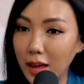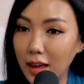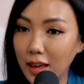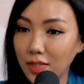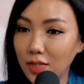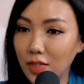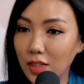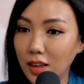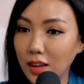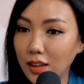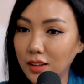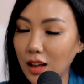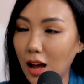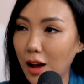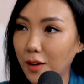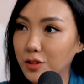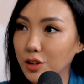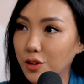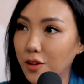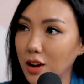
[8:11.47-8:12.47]
And then
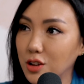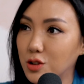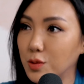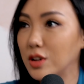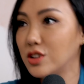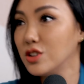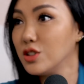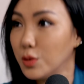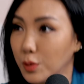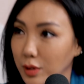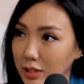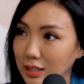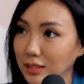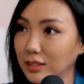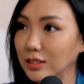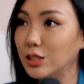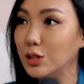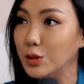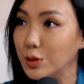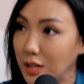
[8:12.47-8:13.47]
after graduation, you were still
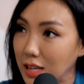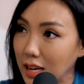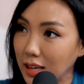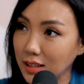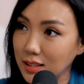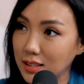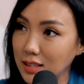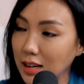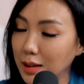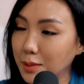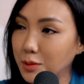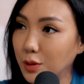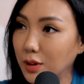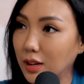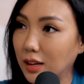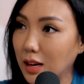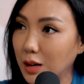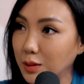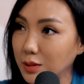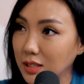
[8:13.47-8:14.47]
in uni at the time doing
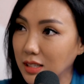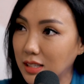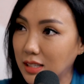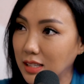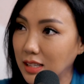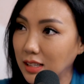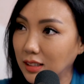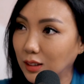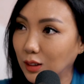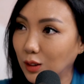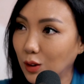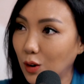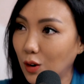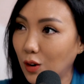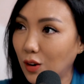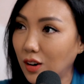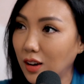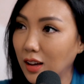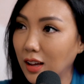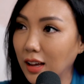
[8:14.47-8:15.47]
accountancy and law.